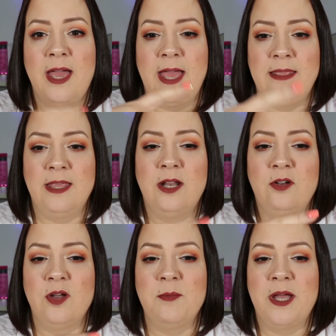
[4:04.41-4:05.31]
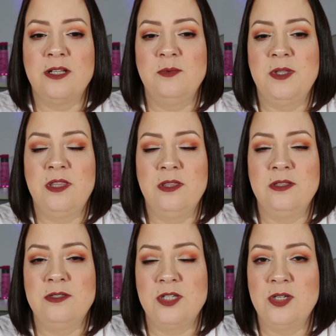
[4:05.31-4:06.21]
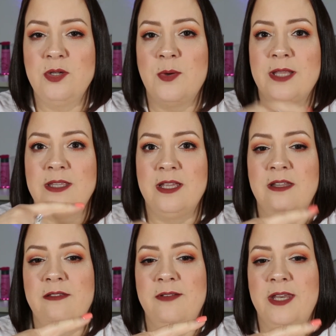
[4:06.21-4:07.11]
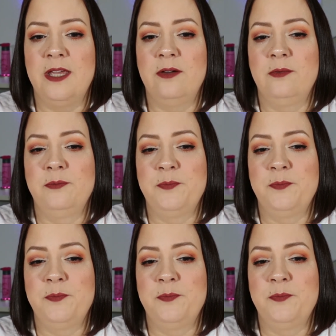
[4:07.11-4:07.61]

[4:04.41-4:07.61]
and then I'll come back to you at the end of the video.